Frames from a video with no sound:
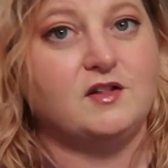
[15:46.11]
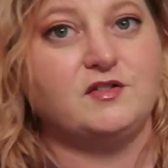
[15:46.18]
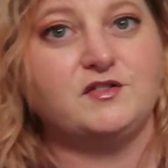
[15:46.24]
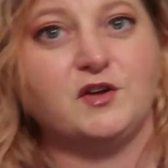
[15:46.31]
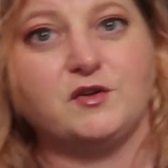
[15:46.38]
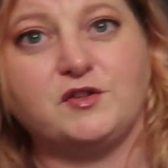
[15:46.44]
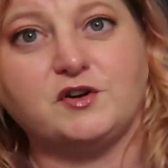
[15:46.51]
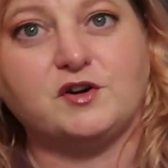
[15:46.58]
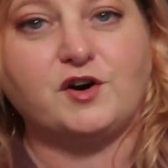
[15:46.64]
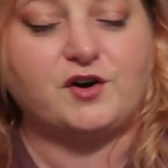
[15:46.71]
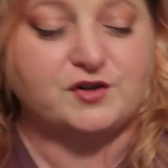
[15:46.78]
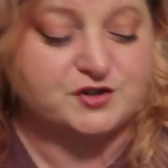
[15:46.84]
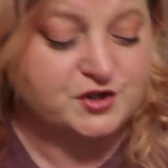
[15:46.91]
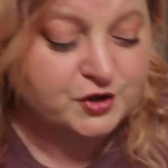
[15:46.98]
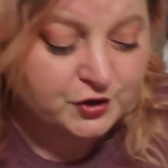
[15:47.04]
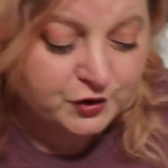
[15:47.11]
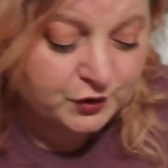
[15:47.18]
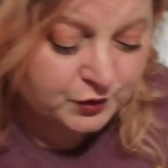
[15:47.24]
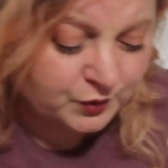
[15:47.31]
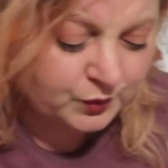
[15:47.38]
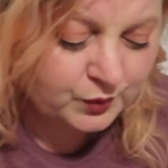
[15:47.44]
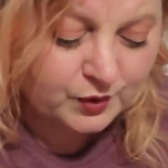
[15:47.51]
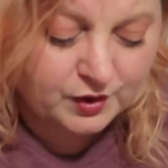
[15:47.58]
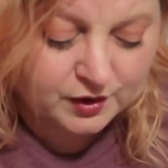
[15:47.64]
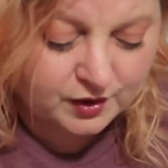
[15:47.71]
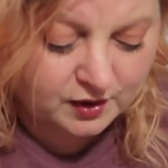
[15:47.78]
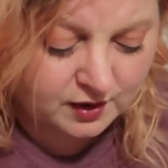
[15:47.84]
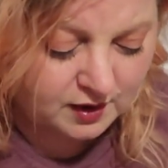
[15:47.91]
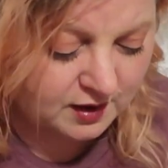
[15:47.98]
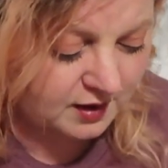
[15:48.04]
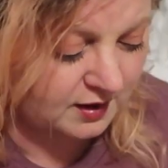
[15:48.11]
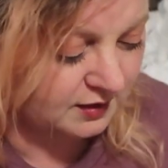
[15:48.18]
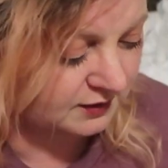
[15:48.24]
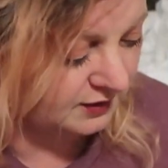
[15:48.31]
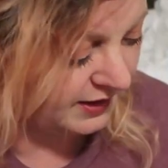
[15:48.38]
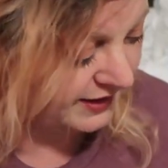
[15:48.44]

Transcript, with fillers: So there are two uh,